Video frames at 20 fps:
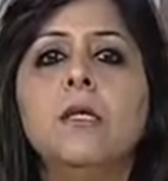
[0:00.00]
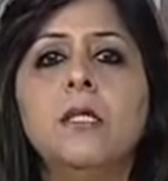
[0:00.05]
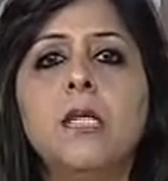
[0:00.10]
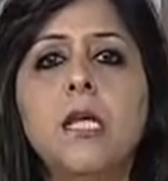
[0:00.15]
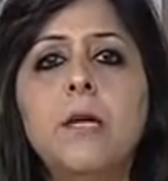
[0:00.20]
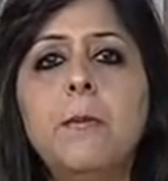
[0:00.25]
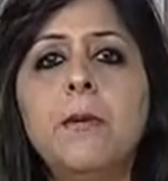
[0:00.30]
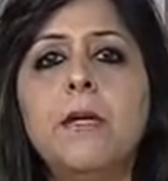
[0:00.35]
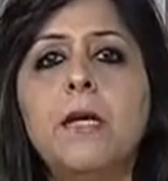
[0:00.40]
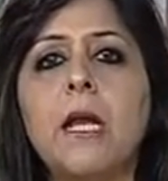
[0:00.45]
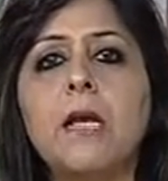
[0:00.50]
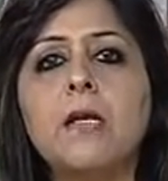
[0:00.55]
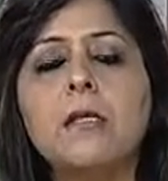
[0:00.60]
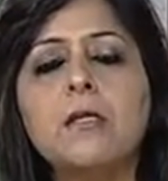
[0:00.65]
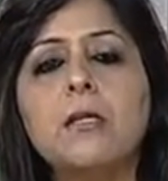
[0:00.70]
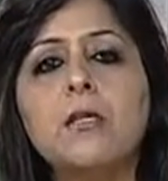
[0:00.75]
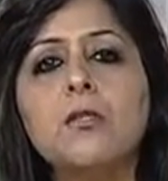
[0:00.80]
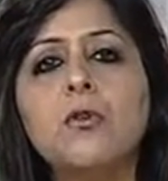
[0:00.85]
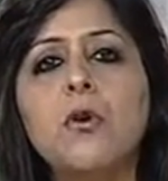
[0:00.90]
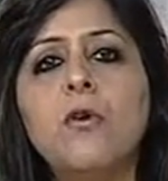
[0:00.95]
deep
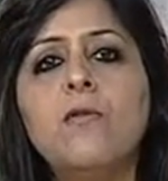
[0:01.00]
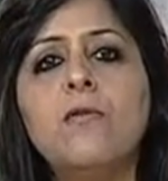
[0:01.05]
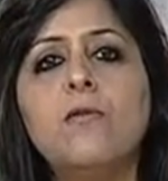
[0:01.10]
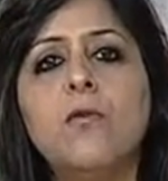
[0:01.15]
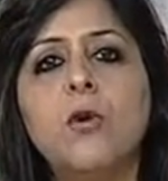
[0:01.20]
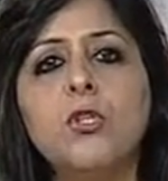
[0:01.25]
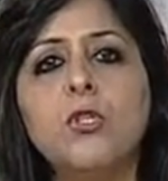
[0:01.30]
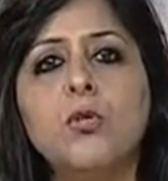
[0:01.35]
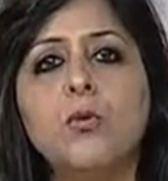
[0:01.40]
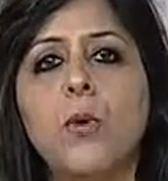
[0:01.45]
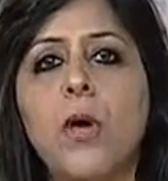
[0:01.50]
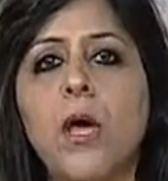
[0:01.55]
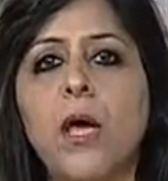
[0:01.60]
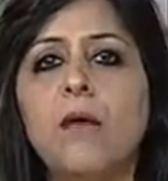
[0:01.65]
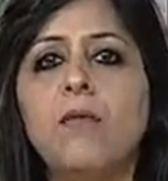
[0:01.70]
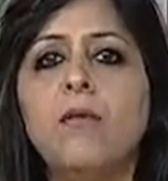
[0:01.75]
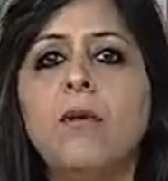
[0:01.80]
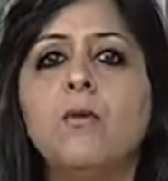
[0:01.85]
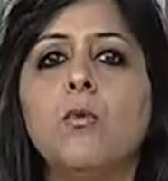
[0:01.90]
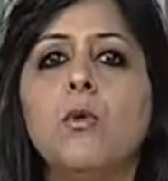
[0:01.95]
analysis of what you
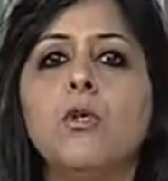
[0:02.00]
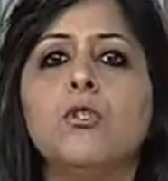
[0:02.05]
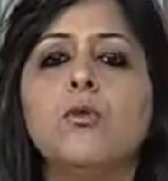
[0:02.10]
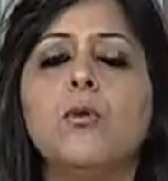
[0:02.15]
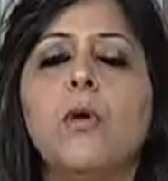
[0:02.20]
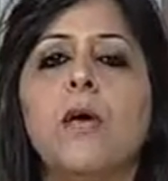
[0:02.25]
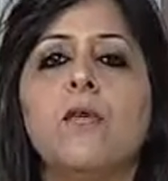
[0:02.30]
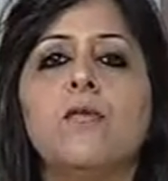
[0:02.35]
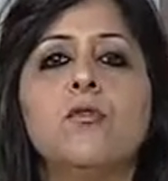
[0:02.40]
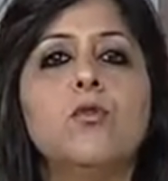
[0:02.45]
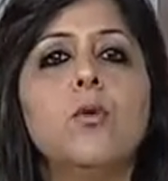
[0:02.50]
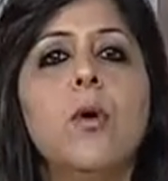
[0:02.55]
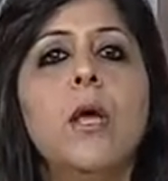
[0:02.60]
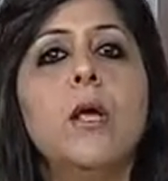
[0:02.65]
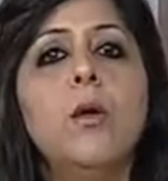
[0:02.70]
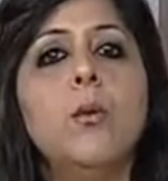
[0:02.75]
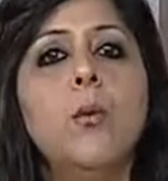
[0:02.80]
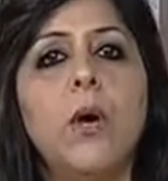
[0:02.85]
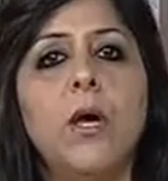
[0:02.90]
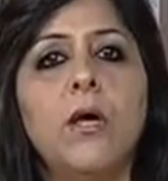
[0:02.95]
have and what you have to
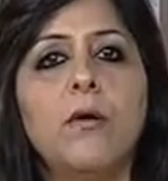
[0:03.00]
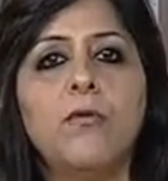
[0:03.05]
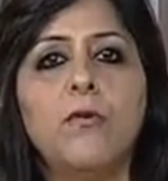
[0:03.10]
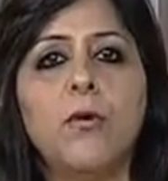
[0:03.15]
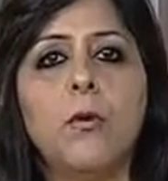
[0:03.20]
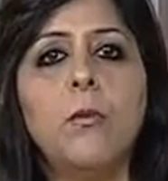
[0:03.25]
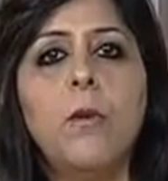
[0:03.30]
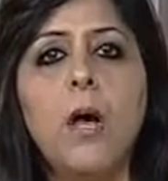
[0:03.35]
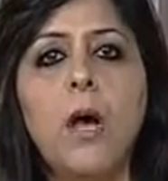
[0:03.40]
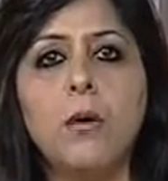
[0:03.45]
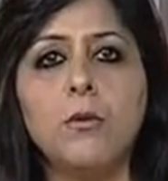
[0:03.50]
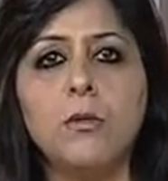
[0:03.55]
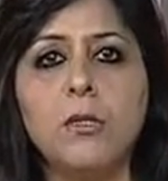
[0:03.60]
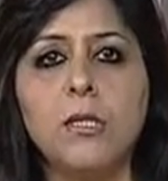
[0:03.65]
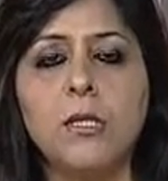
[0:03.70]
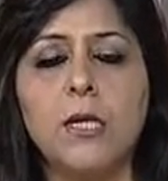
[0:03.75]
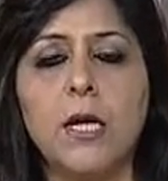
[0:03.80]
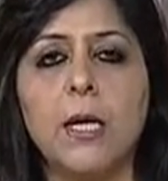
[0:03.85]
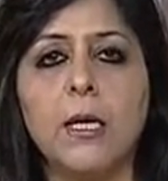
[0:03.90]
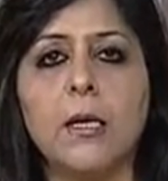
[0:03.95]
acquire from
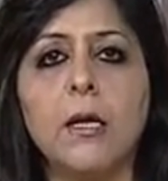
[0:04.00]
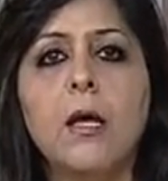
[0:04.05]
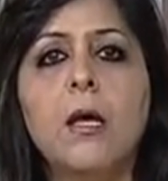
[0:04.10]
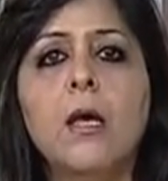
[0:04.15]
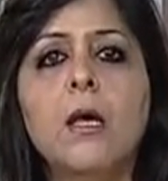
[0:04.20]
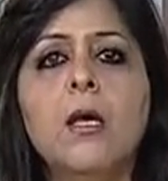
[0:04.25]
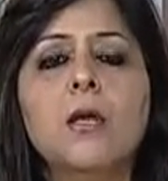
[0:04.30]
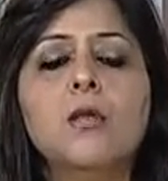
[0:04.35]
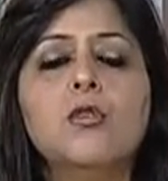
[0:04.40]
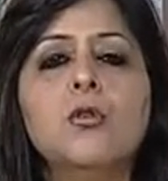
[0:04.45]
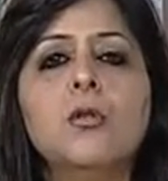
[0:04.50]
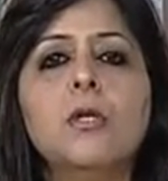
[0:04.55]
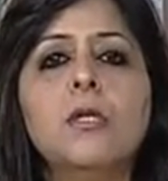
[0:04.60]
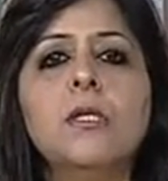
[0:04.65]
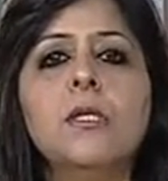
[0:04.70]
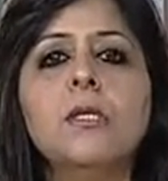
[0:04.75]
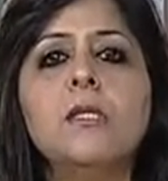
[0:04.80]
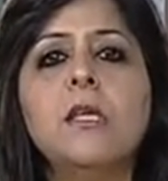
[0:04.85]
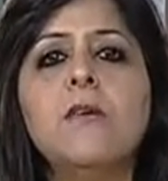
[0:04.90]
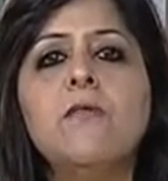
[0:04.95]
outside. So
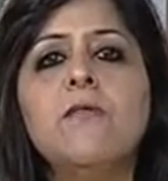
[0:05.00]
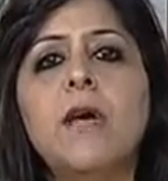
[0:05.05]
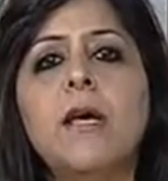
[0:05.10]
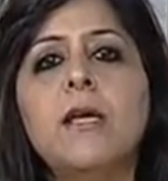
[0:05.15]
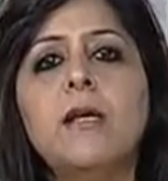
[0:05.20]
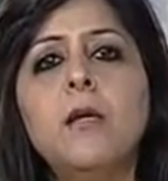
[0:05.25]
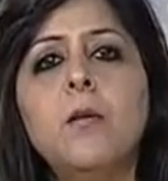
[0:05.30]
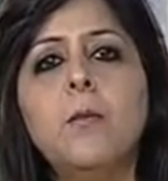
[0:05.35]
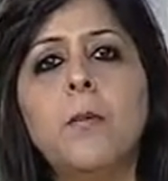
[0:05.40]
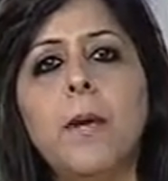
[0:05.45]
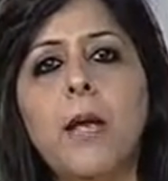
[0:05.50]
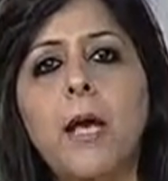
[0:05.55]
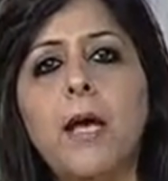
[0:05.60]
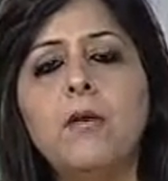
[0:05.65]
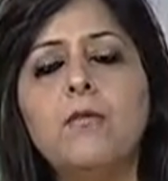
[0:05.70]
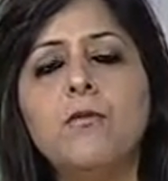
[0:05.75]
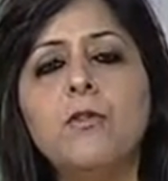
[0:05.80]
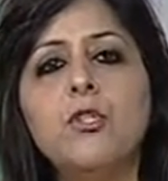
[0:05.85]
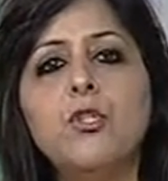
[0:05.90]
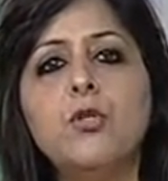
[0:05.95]
this is the final
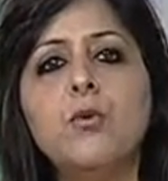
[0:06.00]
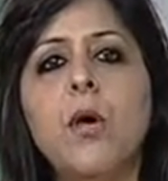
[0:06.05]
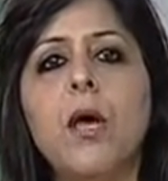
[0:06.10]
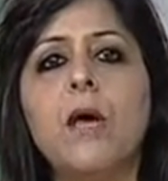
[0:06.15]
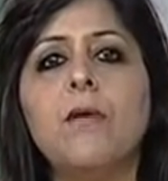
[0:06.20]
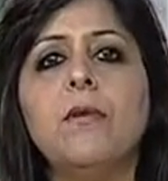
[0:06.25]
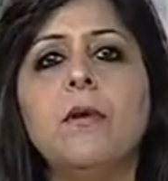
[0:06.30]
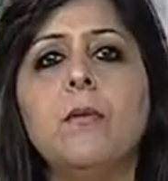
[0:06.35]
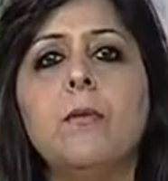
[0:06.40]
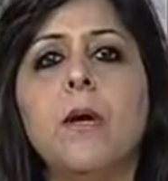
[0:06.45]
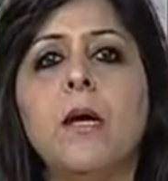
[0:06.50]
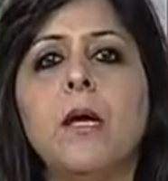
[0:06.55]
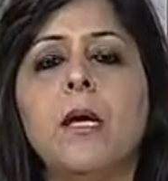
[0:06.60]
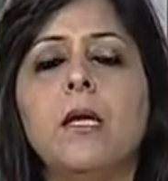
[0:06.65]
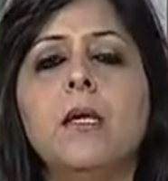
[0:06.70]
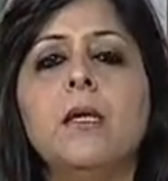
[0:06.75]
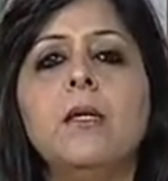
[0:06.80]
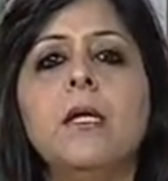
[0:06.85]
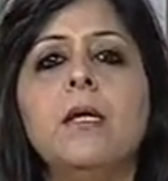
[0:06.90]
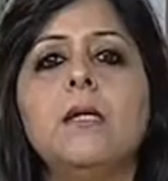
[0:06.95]
plan which you have in
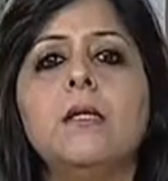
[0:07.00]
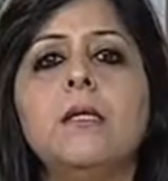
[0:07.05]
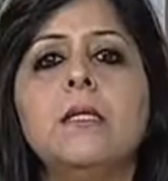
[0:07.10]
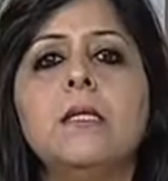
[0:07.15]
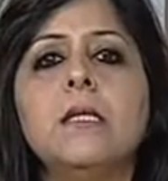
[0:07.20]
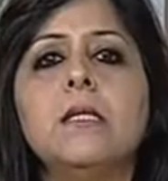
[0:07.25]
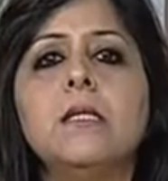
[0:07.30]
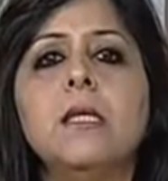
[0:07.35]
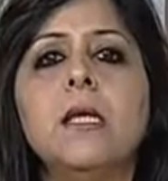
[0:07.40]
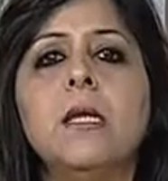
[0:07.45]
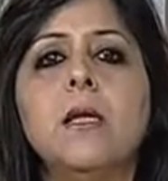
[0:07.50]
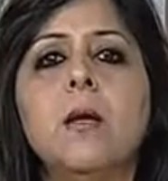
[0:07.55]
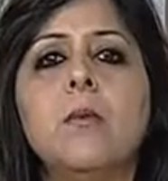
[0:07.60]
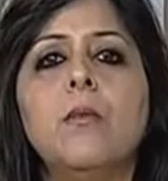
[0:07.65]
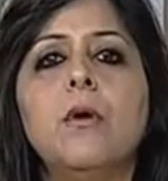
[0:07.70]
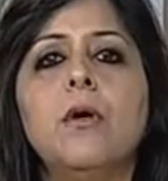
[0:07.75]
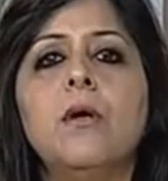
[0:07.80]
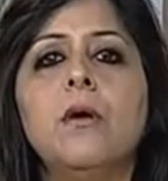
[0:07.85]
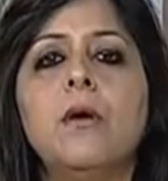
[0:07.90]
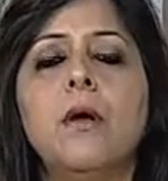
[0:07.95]
mind that this is the
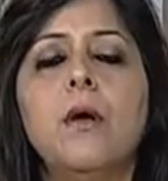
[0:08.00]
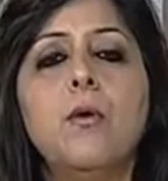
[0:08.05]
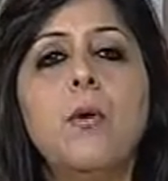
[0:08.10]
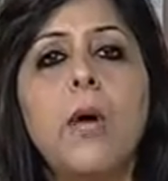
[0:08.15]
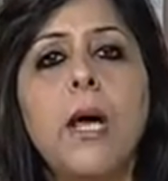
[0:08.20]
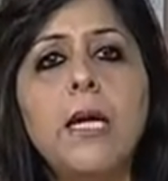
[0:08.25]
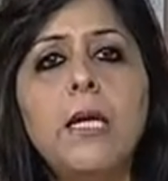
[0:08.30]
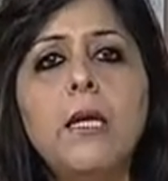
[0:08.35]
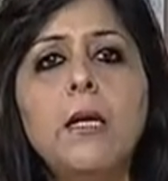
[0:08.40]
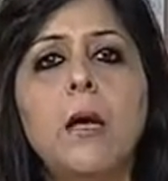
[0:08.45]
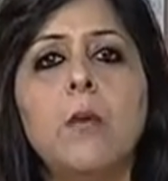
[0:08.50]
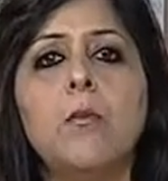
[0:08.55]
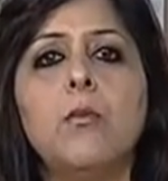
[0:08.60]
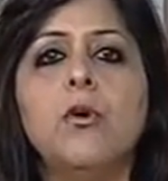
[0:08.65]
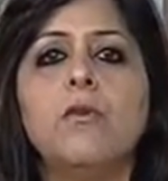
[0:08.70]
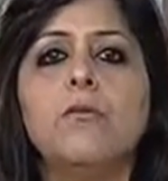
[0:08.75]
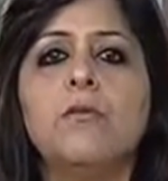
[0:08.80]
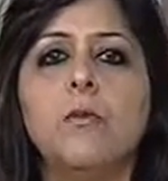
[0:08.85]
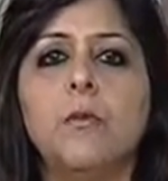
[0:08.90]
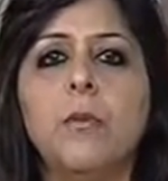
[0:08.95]
number right
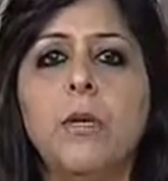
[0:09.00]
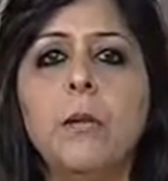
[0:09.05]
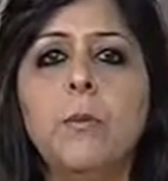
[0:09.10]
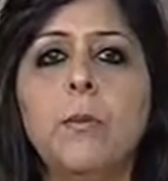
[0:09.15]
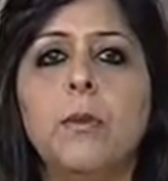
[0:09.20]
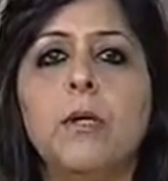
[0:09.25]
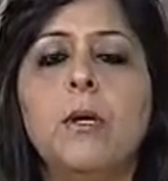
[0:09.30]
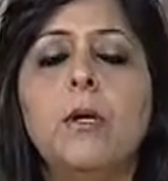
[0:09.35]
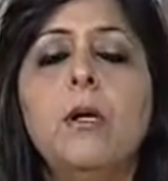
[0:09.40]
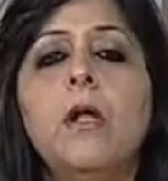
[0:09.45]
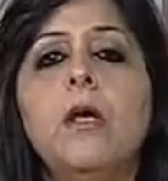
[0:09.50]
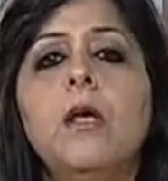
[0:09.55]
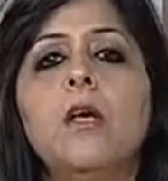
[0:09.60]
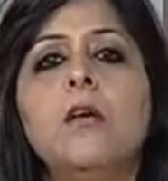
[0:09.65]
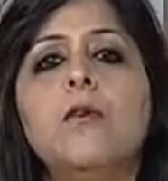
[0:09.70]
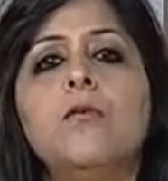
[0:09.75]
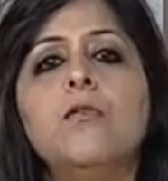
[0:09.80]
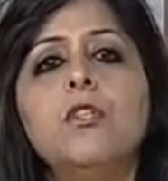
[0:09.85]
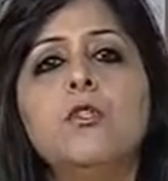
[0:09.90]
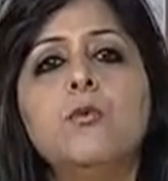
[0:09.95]
number of the people
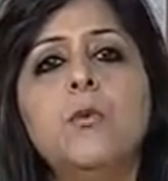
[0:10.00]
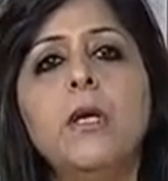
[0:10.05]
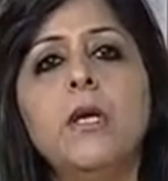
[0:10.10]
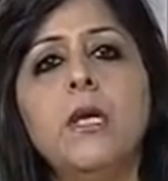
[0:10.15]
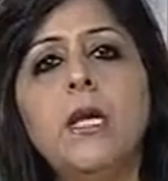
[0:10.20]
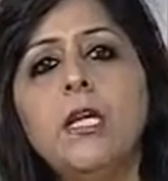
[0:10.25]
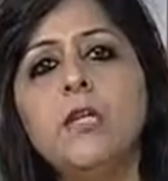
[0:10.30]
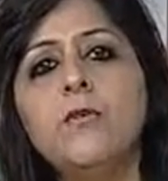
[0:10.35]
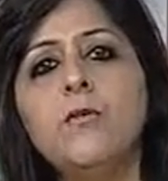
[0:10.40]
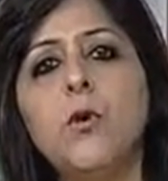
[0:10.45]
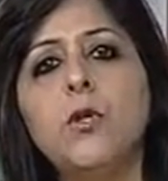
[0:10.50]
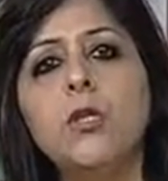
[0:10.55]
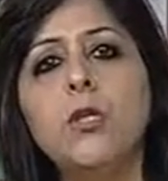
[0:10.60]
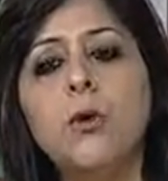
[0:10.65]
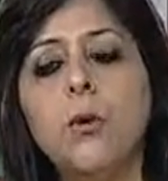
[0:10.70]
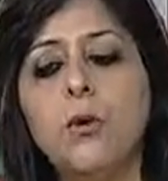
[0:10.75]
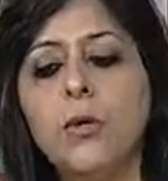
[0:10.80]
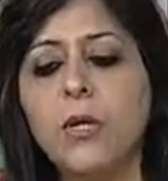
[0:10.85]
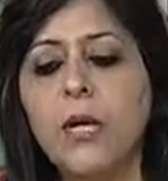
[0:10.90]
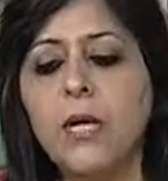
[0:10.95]
which we need for
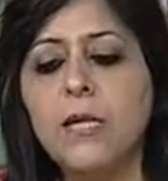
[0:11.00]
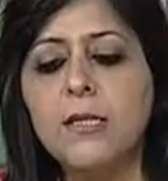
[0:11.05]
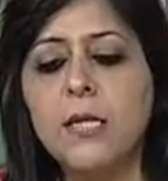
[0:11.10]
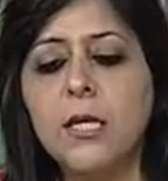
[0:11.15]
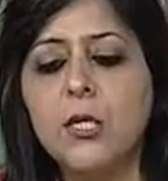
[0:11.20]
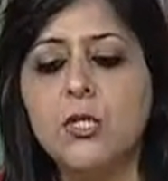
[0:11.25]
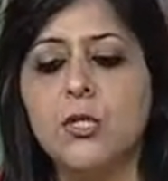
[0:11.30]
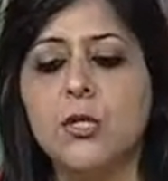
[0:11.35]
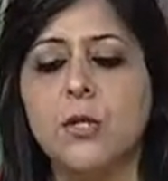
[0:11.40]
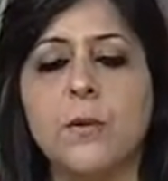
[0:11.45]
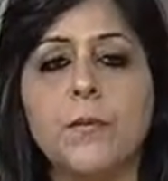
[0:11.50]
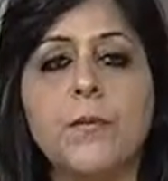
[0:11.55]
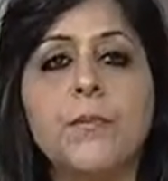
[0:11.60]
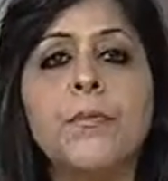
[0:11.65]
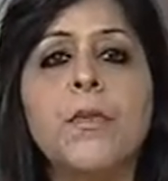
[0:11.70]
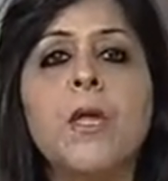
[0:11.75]
the organization